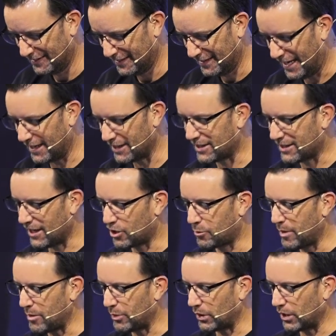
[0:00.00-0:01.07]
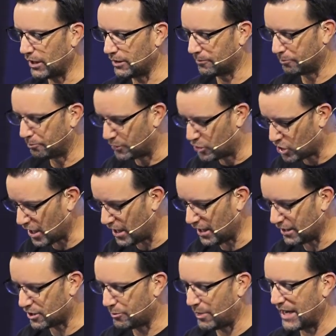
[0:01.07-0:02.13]
And as such, people are
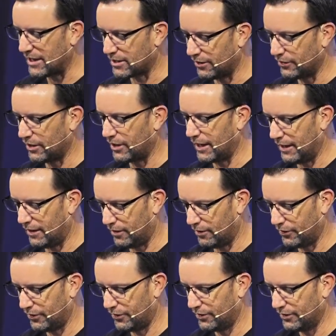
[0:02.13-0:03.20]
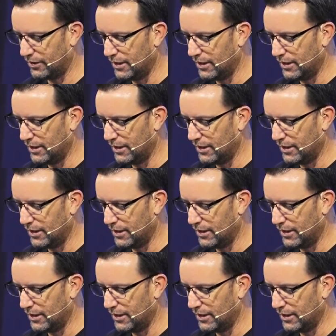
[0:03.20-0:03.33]
judged based on their health.